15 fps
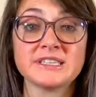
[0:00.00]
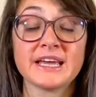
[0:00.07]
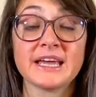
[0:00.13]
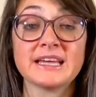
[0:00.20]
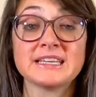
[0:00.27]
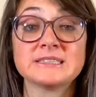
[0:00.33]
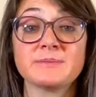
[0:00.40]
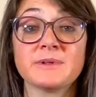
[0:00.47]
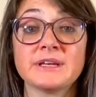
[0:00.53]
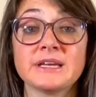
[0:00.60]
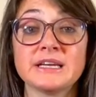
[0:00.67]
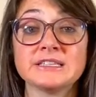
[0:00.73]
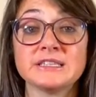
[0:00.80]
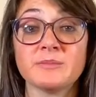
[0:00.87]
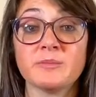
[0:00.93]
hand splint
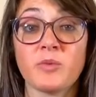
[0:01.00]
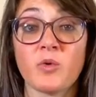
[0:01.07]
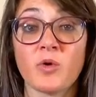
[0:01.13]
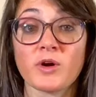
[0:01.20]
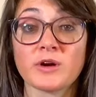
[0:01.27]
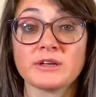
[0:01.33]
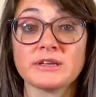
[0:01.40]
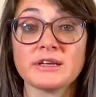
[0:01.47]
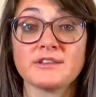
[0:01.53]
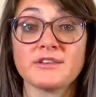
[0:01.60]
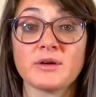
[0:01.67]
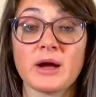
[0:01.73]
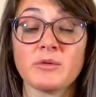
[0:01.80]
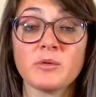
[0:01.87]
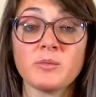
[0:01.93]
is important. So
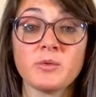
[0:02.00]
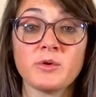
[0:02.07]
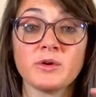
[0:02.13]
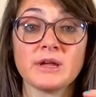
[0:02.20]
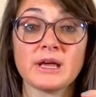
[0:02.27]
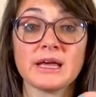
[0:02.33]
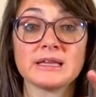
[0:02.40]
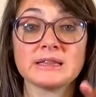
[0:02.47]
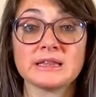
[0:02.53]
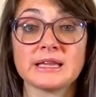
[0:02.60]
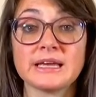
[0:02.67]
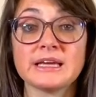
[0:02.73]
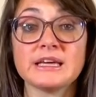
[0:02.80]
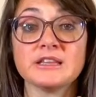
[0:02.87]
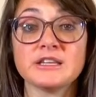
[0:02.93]
I will put a
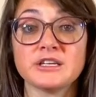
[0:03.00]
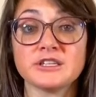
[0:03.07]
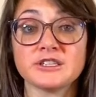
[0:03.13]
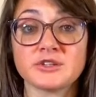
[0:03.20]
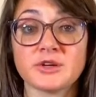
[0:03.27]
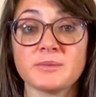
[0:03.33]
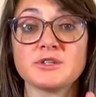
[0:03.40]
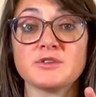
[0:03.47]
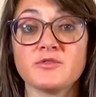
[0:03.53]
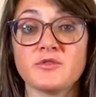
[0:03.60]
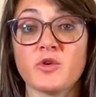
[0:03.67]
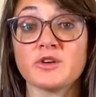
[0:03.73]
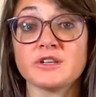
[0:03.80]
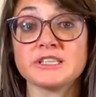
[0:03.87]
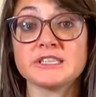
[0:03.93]
link in the description
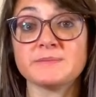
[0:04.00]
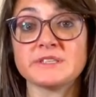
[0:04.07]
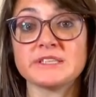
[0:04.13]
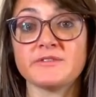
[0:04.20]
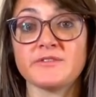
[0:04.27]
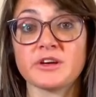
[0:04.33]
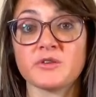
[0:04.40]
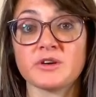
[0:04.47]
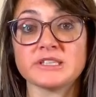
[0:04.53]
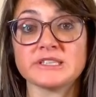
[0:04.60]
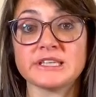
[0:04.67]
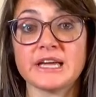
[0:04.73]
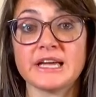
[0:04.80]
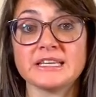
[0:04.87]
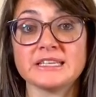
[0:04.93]
for this specific
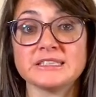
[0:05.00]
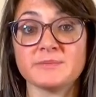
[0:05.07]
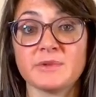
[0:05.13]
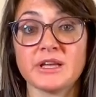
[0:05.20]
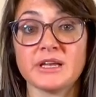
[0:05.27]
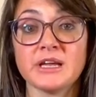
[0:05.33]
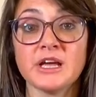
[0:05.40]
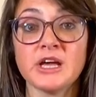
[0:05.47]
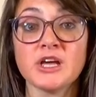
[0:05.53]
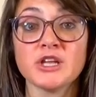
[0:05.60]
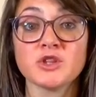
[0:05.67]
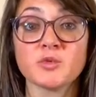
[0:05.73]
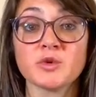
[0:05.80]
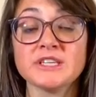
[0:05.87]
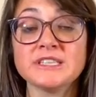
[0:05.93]
resting hand splint.
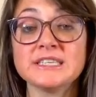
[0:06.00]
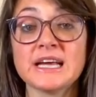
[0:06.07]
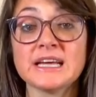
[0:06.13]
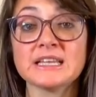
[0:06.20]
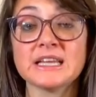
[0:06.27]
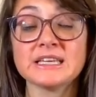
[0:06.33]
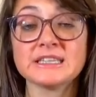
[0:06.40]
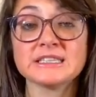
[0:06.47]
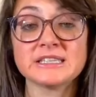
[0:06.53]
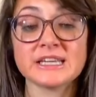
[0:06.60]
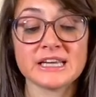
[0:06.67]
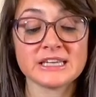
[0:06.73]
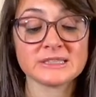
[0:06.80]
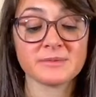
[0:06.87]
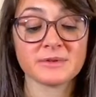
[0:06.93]
The reason I like this
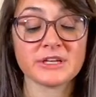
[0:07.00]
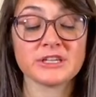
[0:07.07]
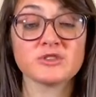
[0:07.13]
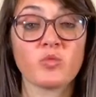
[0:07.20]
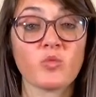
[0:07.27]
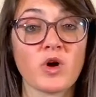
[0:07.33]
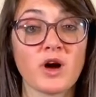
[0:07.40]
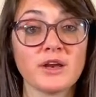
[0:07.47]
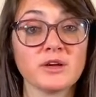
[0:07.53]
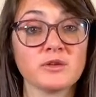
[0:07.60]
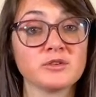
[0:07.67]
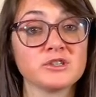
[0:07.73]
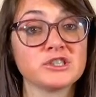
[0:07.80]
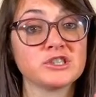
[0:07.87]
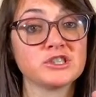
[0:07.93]
hand splint is, one, it
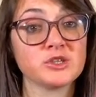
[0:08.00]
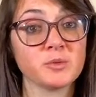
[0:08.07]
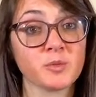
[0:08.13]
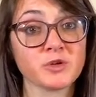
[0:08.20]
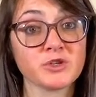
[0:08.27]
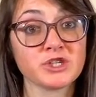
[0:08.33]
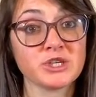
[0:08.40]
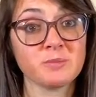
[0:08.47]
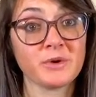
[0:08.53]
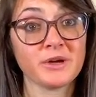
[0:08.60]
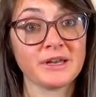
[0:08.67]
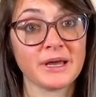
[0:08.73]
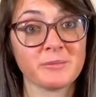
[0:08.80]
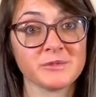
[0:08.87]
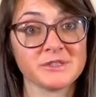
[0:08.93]
was super cheap
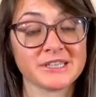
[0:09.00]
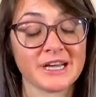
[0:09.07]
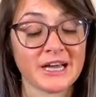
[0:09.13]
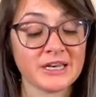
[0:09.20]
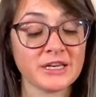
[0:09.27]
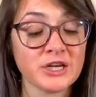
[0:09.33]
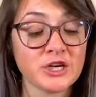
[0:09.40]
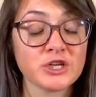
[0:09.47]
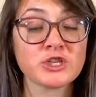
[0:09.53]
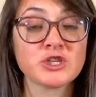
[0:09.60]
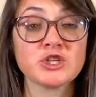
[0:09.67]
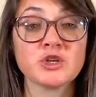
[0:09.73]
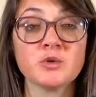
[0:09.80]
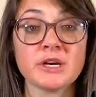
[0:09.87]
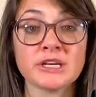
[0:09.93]
on Amazon.
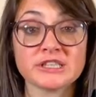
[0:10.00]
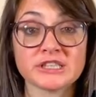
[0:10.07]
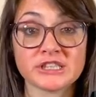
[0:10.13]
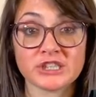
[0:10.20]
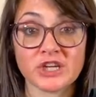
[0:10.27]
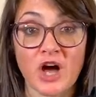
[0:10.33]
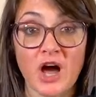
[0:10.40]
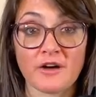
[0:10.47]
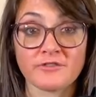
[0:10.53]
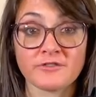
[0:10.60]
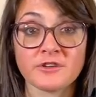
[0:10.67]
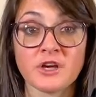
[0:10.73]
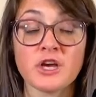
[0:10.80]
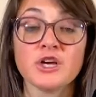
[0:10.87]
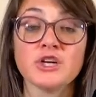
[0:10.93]
Two, it's
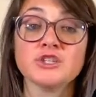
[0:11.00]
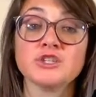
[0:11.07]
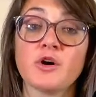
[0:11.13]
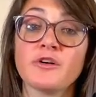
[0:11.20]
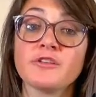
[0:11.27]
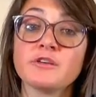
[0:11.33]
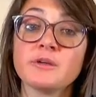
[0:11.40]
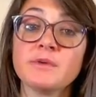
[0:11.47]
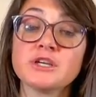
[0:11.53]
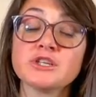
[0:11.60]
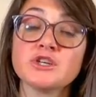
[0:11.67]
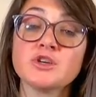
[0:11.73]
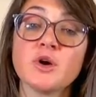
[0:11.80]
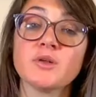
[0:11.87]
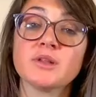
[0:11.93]
soft. So you always want to make
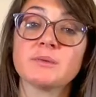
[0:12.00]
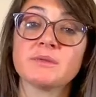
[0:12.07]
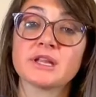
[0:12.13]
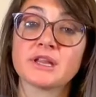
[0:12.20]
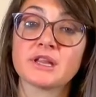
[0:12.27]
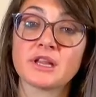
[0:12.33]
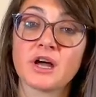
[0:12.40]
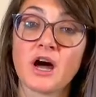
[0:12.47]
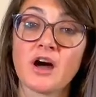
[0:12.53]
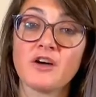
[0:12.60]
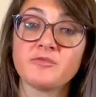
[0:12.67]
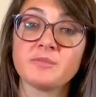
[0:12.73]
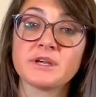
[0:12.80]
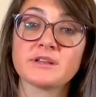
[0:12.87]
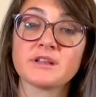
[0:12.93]
sure you go with something
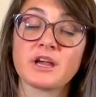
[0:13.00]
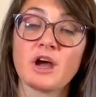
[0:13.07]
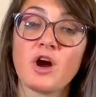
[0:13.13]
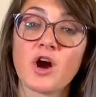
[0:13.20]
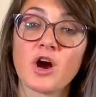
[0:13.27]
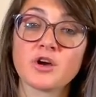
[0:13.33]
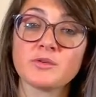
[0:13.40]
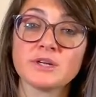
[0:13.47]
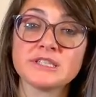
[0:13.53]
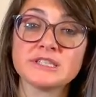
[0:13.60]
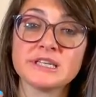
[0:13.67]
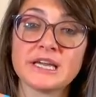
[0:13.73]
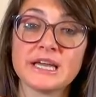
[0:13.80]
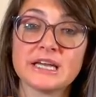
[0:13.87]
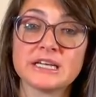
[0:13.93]
soft because a hard
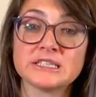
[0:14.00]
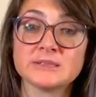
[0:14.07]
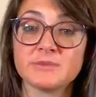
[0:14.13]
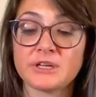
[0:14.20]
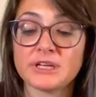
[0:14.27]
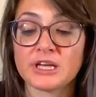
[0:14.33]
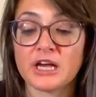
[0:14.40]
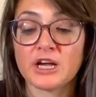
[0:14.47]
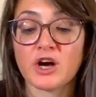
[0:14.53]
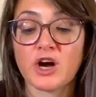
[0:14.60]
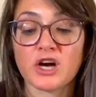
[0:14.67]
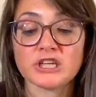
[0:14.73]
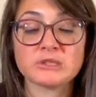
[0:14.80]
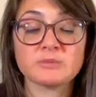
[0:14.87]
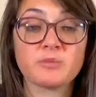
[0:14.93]
resting hand splint can
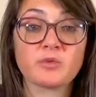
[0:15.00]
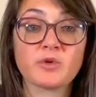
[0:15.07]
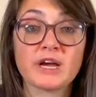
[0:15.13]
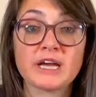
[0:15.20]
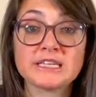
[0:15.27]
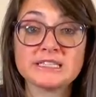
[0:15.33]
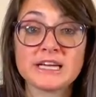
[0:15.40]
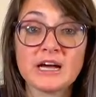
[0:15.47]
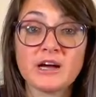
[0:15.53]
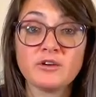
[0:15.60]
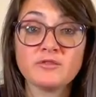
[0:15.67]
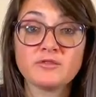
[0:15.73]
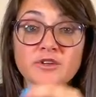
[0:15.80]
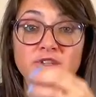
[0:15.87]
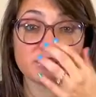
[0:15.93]
cause
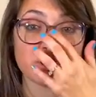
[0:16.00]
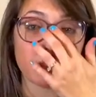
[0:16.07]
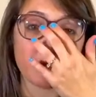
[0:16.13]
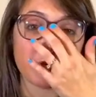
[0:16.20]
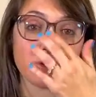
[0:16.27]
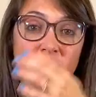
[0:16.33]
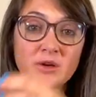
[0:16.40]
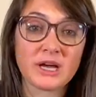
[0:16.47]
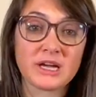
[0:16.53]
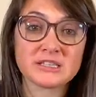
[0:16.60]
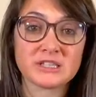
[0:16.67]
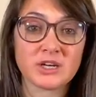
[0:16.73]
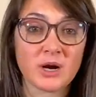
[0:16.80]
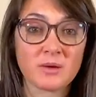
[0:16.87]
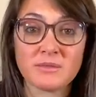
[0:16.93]
breakdown for someone who has
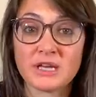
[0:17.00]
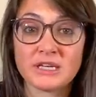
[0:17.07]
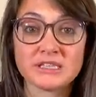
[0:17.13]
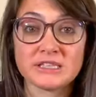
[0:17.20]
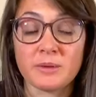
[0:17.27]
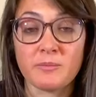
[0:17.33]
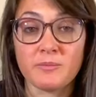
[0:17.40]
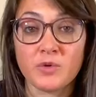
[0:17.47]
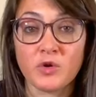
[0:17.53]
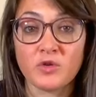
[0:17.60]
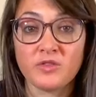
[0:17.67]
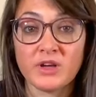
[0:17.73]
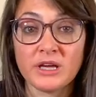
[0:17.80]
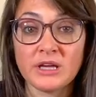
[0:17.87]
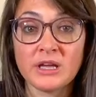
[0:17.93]
an arm that isn't
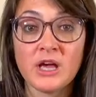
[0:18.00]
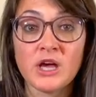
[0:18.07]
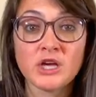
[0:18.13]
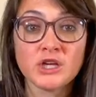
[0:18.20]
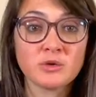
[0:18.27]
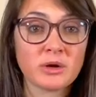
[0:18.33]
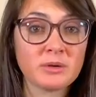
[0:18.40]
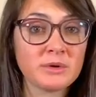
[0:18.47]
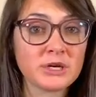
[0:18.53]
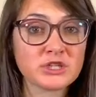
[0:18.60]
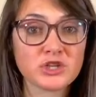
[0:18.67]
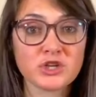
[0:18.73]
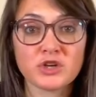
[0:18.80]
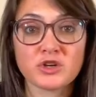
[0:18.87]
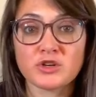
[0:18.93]
moving. You want to make
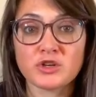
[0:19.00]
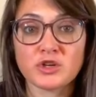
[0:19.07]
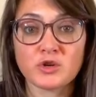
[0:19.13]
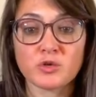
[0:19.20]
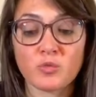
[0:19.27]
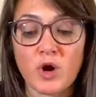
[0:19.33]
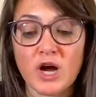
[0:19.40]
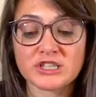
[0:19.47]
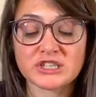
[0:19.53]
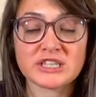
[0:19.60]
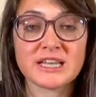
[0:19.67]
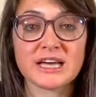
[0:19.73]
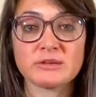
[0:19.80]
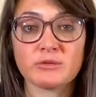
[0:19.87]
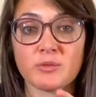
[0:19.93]
sure you're watching
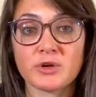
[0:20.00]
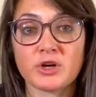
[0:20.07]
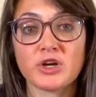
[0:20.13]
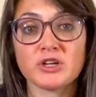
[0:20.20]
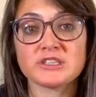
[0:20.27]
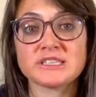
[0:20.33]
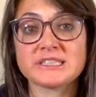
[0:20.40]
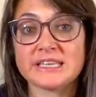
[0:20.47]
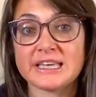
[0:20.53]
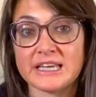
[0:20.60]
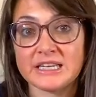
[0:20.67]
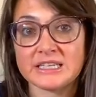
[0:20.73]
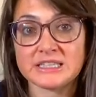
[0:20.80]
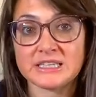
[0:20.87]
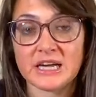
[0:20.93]
that, what we call skin
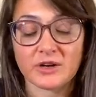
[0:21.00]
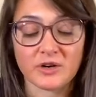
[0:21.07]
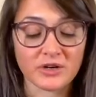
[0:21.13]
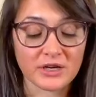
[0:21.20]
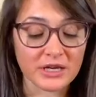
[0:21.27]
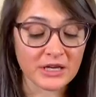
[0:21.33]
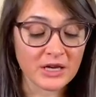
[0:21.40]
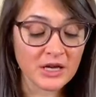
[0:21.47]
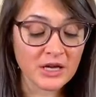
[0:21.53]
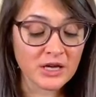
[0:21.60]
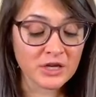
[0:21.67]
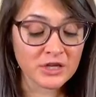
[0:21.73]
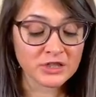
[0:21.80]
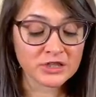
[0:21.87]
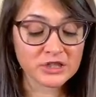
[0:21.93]
integrity.
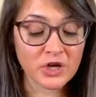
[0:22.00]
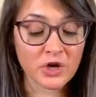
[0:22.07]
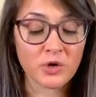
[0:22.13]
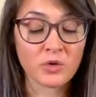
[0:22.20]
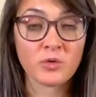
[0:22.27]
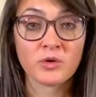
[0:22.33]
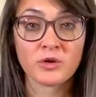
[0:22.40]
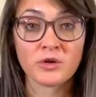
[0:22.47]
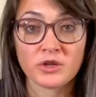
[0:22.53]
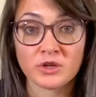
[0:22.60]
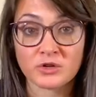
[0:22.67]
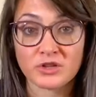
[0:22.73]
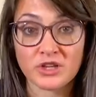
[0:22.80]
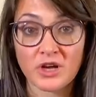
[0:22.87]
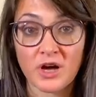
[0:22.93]
So
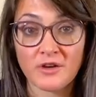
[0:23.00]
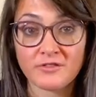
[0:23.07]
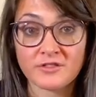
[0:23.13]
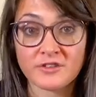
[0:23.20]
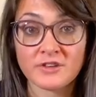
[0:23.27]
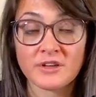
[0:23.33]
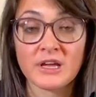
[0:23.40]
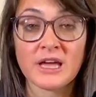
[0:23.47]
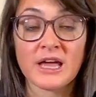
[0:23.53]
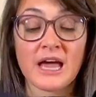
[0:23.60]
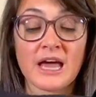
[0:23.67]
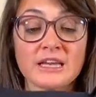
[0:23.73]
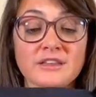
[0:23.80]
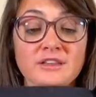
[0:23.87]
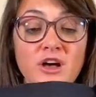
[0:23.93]
soft,
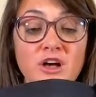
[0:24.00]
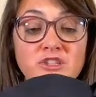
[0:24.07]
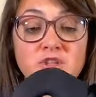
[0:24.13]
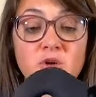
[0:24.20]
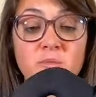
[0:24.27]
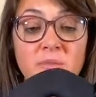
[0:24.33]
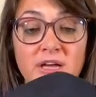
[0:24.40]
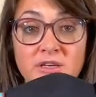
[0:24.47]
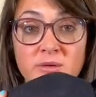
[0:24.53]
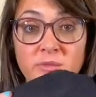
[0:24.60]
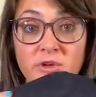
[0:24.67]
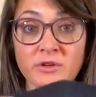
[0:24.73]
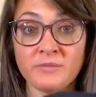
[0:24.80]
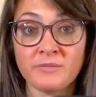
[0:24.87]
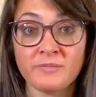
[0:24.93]
and it's also
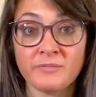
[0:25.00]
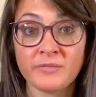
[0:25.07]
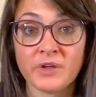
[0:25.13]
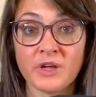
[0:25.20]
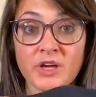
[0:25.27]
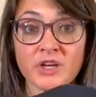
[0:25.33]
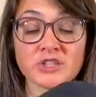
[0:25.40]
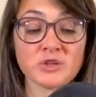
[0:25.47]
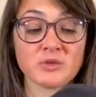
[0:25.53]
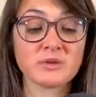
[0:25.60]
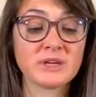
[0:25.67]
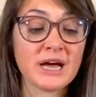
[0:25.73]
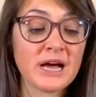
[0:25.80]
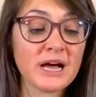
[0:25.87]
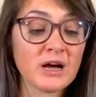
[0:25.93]
bendable. So
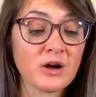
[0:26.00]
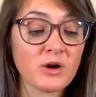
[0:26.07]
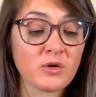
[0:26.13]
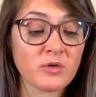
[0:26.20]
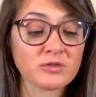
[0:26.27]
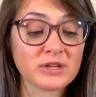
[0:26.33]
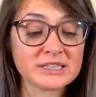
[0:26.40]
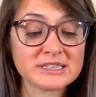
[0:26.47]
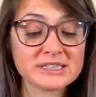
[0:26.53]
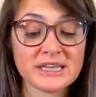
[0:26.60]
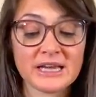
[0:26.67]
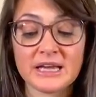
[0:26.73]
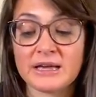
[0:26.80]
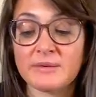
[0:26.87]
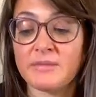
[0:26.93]
now let's
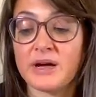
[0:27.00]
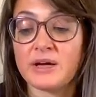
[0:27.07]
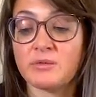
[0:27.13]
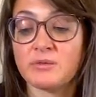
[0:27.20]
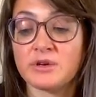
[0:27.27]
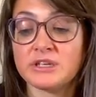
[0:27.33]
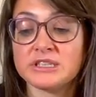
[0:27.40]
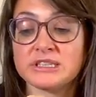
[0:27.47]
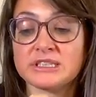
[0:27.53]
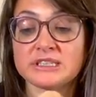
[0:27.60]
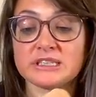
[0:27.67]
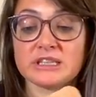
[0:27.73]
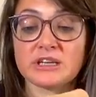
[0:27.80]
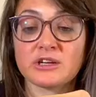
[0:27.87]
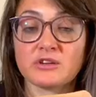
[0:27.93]
say my wrist is
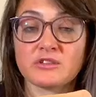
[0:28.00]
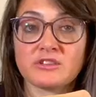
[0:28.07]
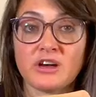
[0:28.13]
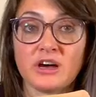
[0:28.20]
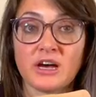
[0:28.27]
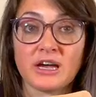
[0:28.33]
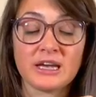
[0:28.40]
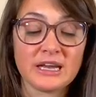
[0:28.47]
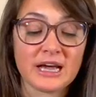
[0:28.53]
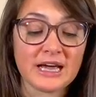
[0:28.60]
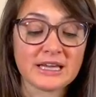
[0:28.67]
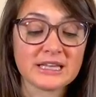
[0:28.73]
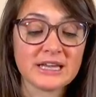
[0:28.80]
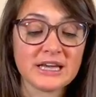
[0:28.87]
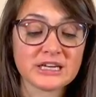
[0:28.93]
a little tight. I
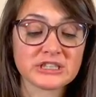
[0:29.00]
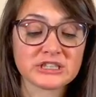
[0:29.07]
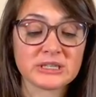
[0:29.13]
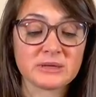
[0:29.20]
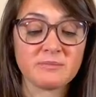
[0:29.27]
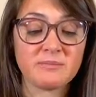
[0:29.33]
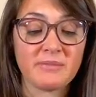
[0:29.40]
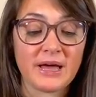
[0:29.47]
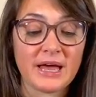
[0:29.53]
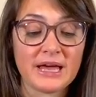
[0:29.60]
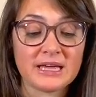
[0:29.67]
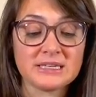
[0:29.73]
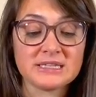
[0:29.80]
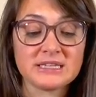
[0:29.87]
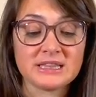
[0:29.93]
can actually
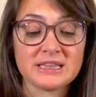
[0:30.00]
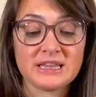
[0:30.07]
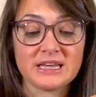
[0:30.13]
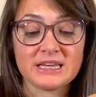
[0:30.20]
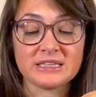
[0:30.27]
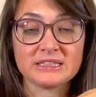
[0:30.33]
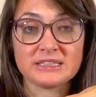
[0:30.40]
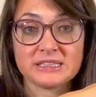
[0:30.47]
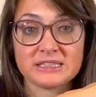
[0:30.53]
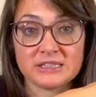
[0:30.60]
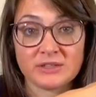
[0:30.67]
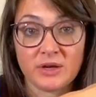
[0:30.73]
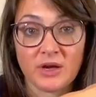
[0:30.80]
bend this